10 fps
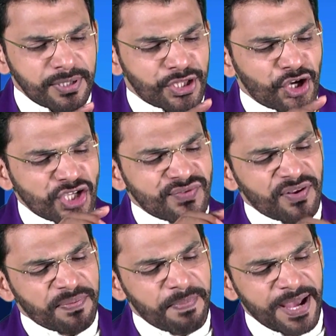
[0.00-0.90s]
the
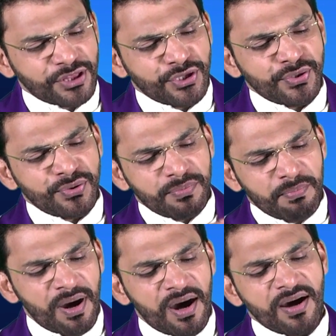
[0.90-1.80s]
Gospel of Matthew,
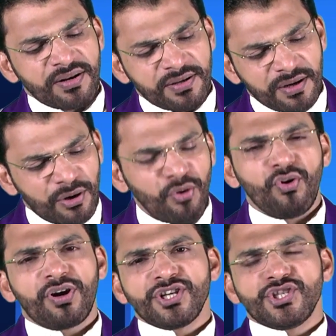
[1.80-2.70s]
Mark,
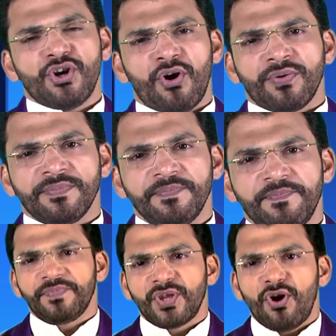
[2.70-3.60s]
Luke and John,
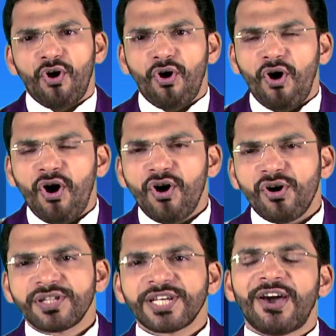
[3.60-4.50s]

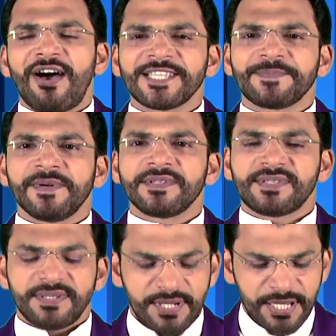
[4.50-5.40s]
all the
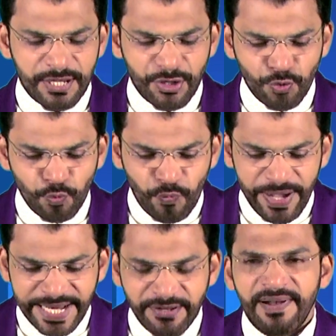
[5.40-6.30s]
Gospels
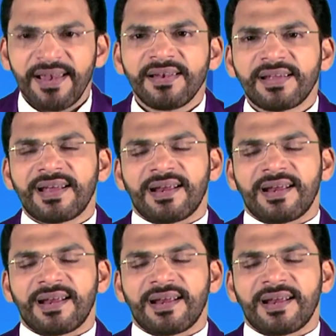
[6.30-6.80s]
very well